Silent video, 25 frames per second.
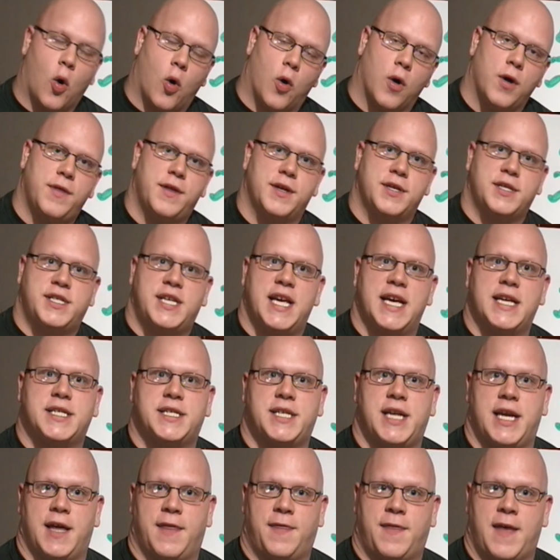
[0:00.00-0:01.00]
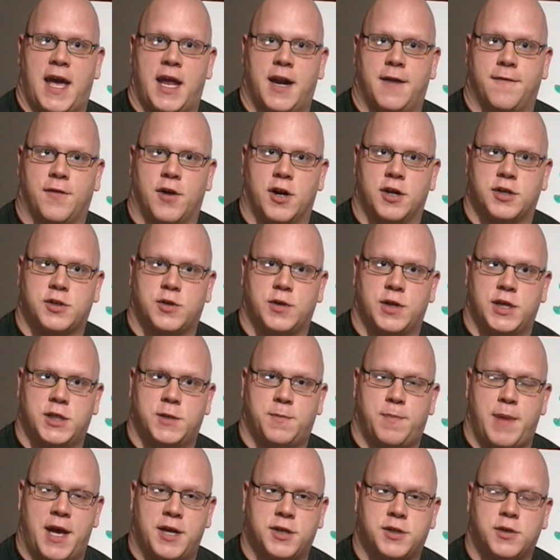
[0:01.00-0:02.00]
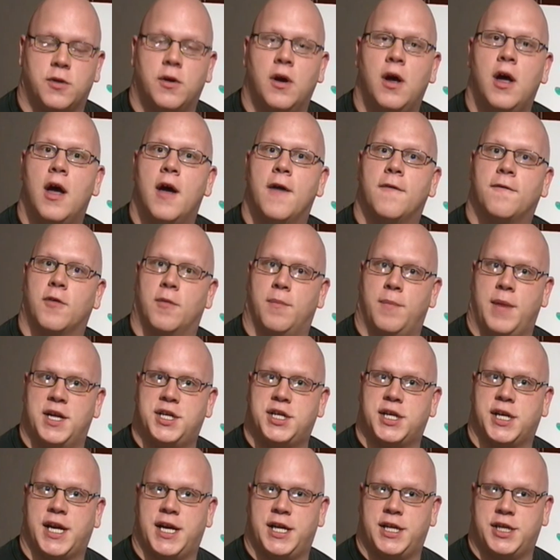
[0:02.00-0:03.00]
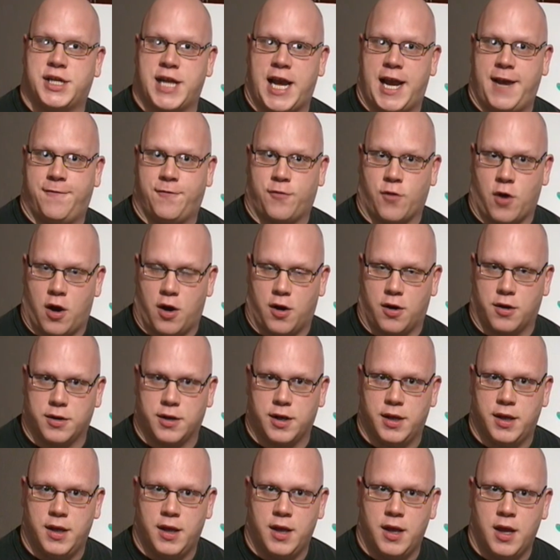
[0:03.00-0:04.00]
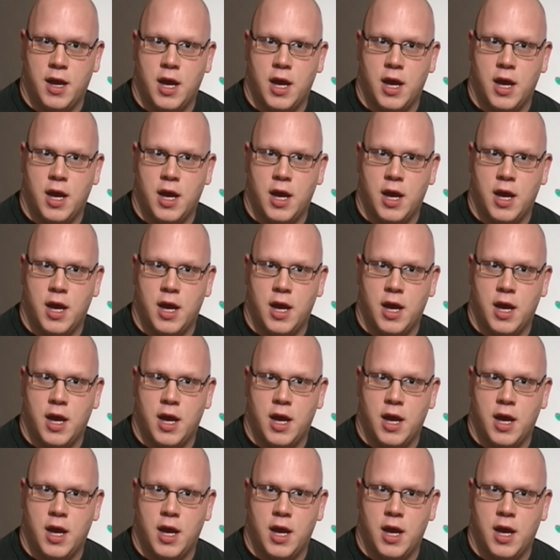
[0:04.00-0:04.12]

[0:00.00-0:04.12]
or the 60th anniversary special for Michigan J. Frog.